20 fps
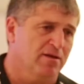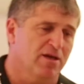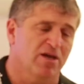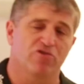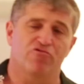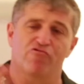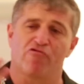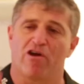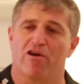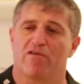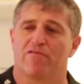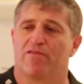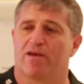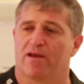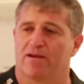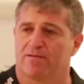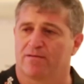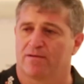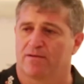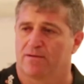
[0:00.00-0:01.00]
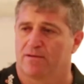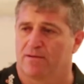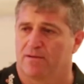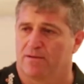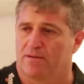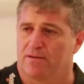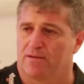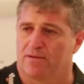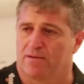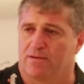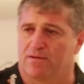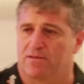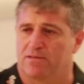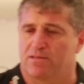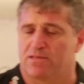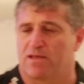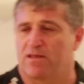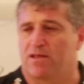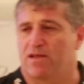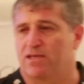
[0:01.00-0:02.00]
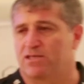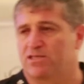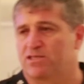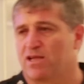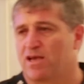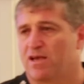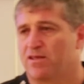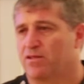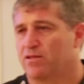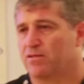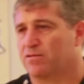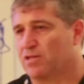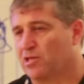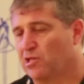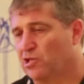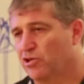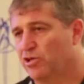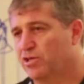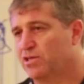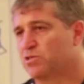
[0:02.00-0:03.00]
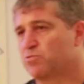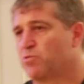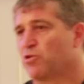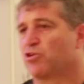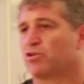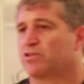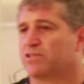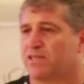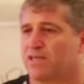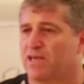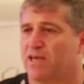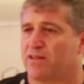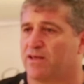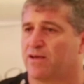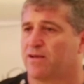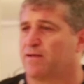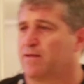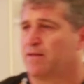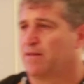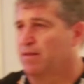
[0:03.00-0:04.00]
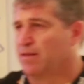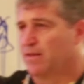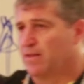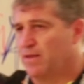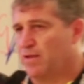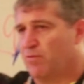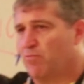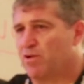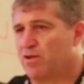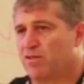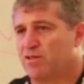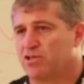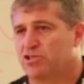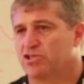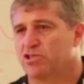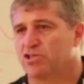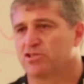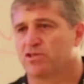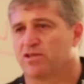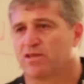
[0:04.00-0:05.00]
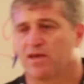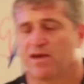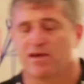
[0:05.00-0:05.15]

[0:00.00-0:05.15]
He drove that. So the next day, the, the leaders, we got together at one of the assistant